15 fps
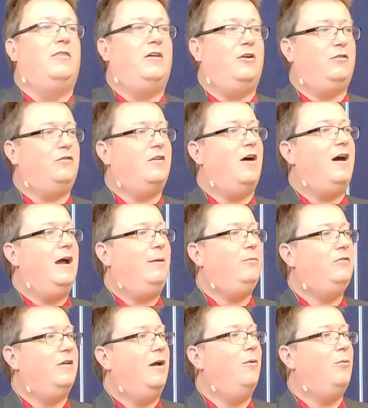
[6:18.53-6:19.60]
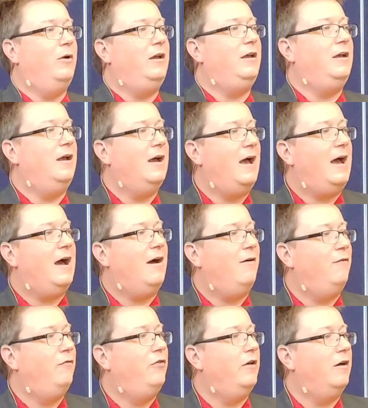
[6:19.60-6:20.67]
There's times that we
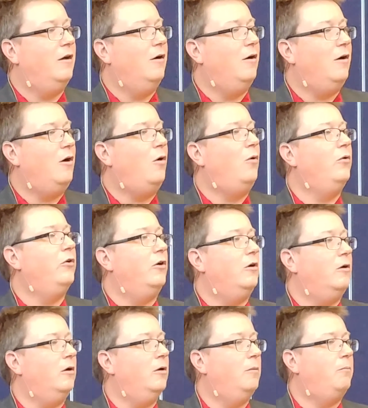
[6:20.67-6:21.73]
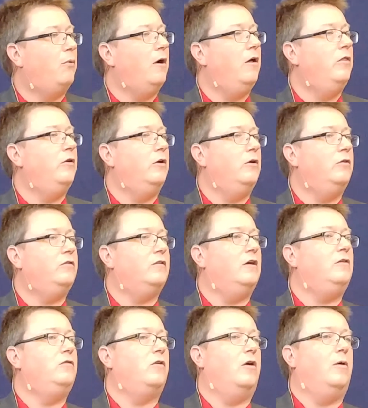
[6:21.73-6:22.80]
have the older brother
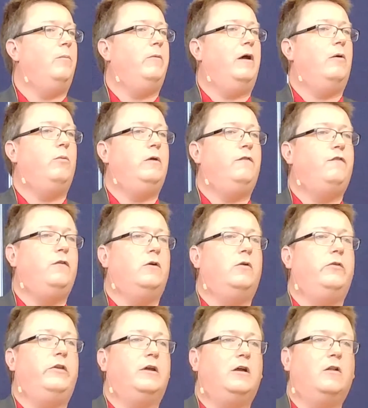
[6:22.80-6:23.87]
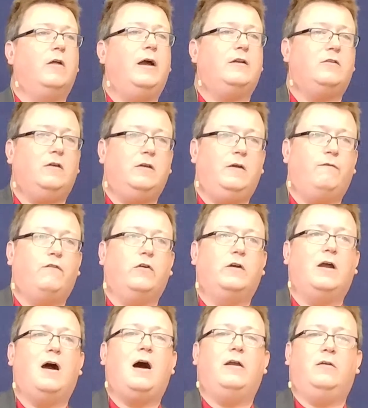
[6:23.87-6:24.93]
syndrome, that we feel neglected and
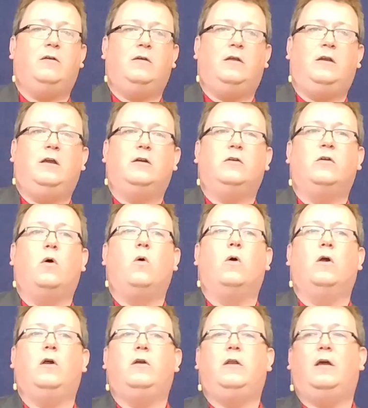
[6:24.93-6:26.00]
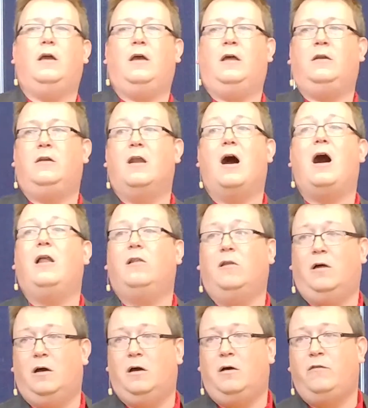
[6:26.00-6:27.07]
forgotten and ignored and not
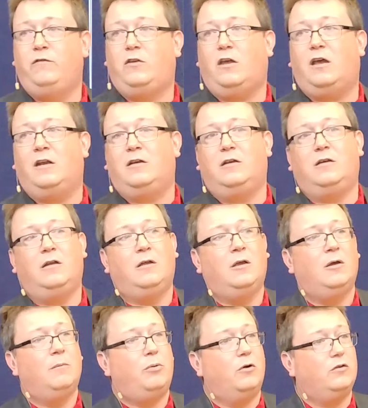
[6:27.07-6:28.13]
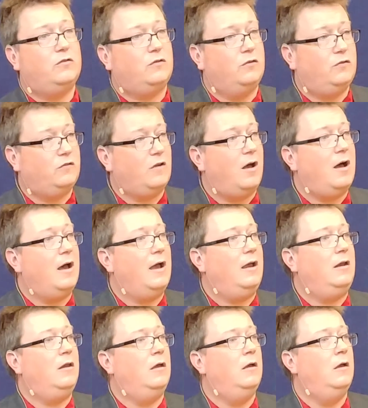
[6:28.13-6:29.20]
loved and pushed
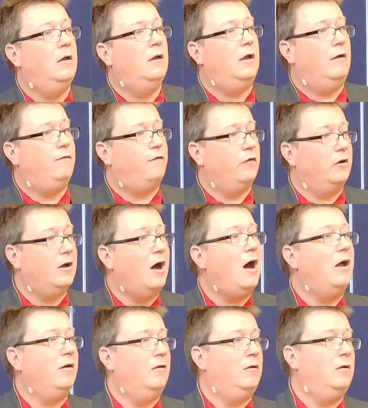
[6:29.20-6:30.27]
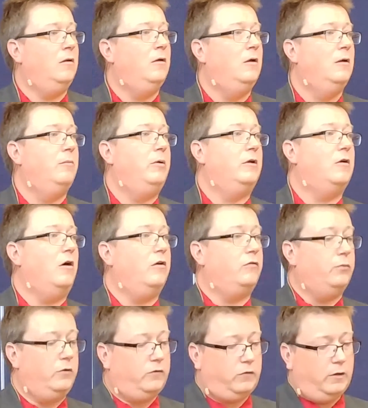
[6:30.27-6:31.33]
aside and forgotten
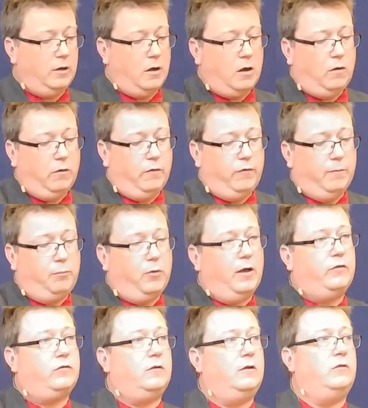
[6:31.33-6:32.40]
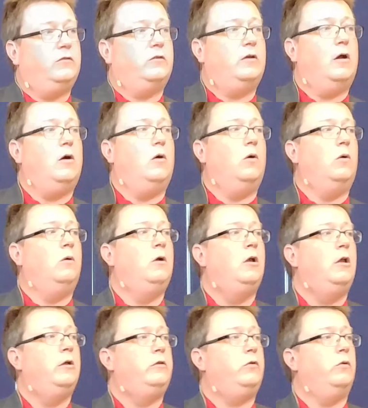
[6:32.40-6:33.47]
because we see all of the blessings
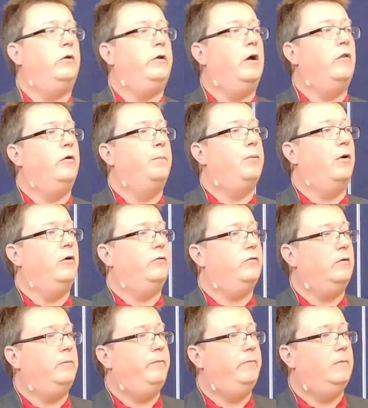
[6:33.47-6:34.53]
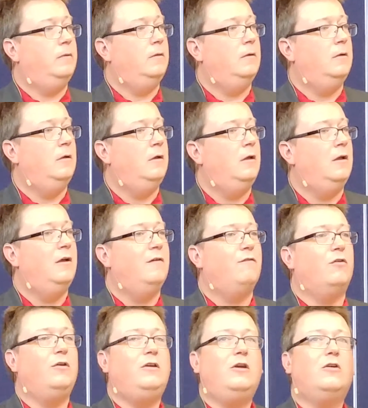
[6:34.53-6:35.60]
go to another person.
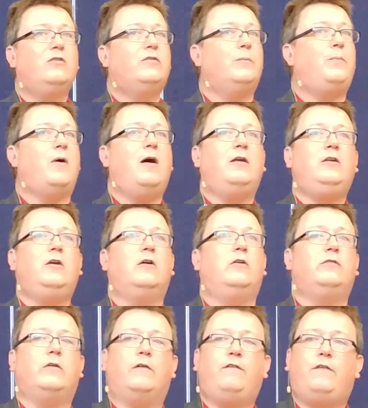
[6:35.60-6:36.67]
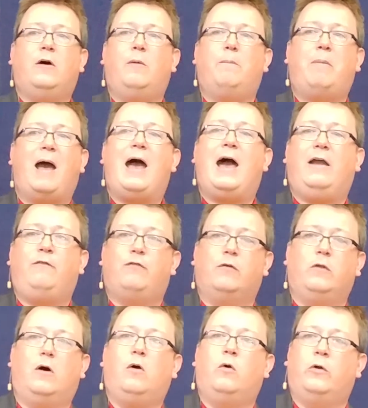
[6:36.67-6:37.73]
For years upon years, I felt bad for
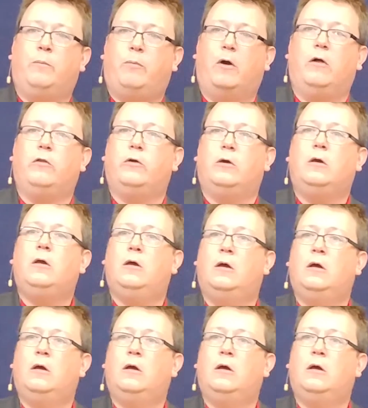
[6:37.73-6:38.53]
the older brother,